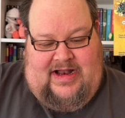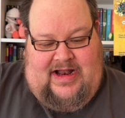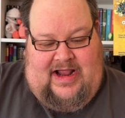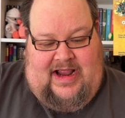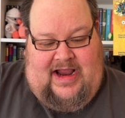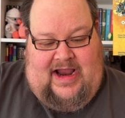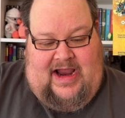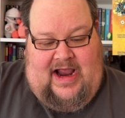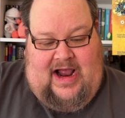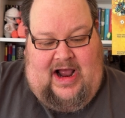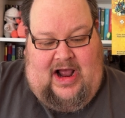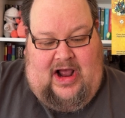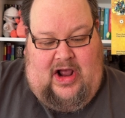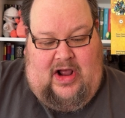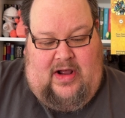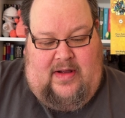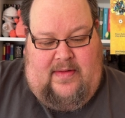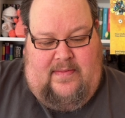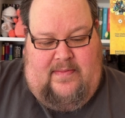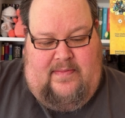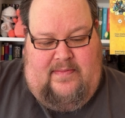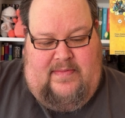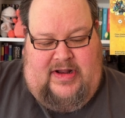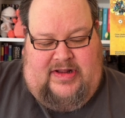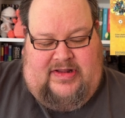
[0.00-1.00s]
the
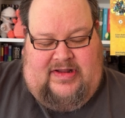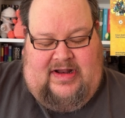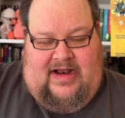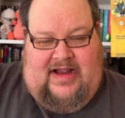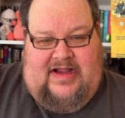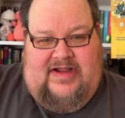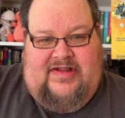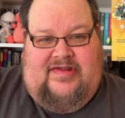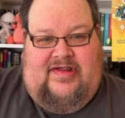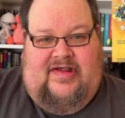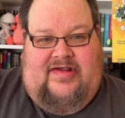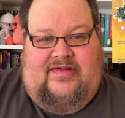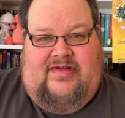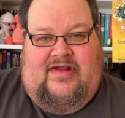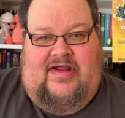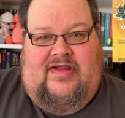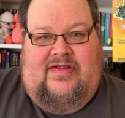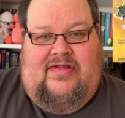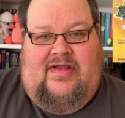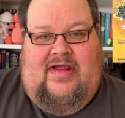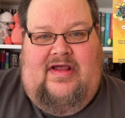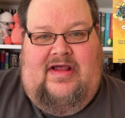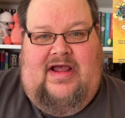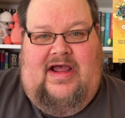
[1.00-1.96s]
mid to late 60s,